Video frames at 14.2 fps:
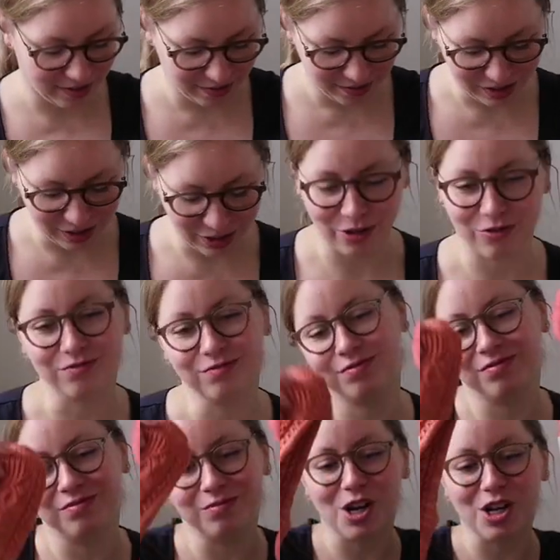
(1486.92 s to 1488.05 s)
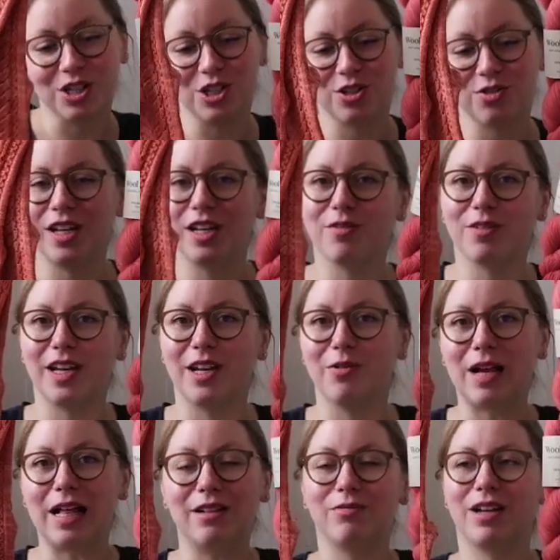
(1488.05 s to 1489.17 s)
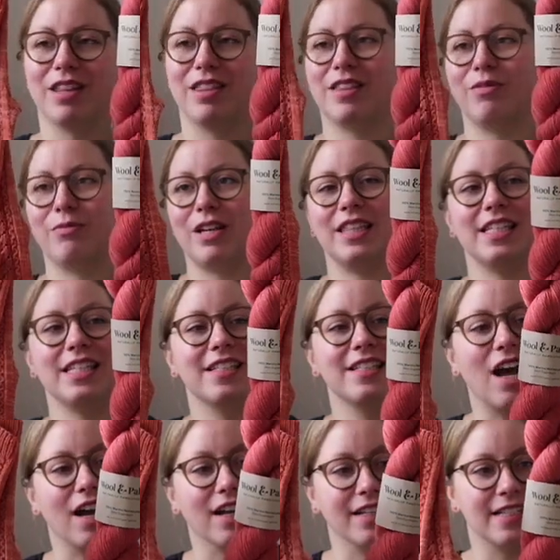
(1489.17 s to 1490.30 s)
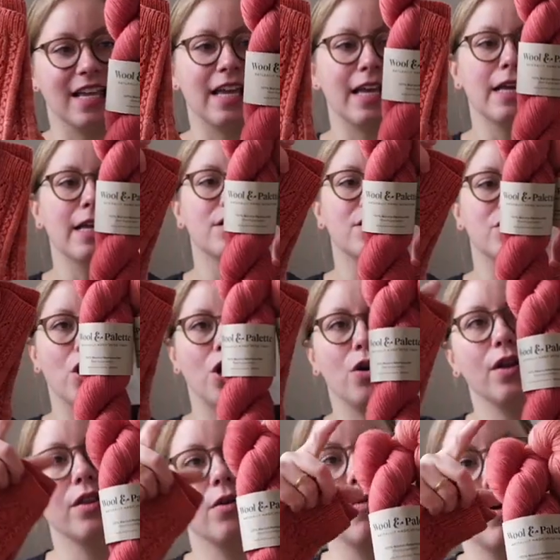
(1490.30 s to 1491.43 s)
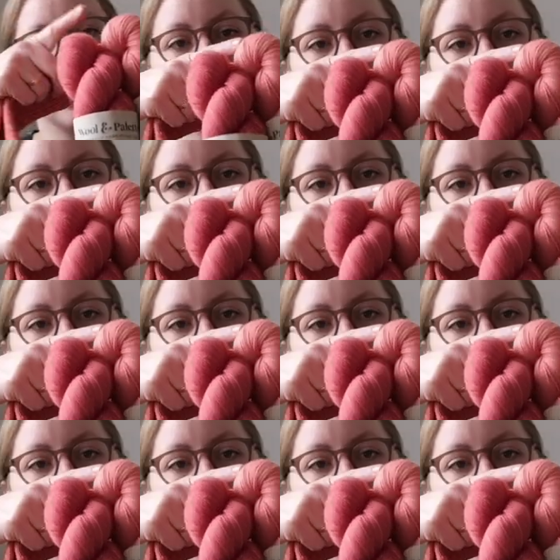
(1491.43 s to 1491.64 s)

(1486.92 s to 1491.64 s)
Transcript: you know, work just really, really well with these socks. So the one on the